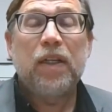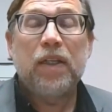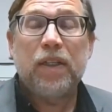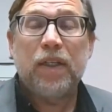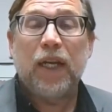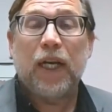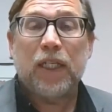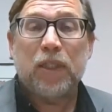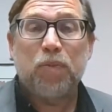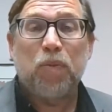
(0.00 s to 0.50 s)

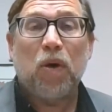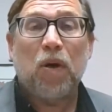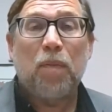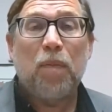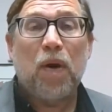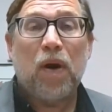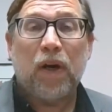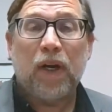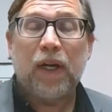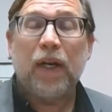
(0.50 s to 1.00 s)
textbook
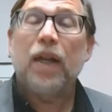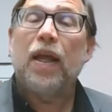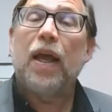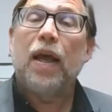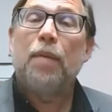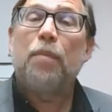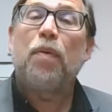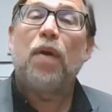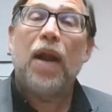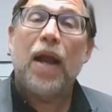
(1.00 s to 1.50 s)
market
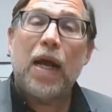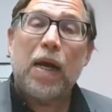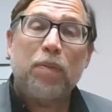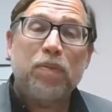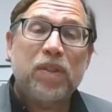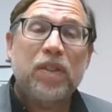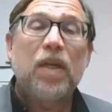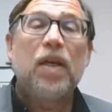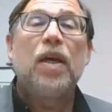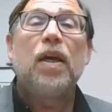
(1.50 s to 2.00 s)
and
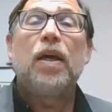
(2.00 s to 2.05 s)
perhaps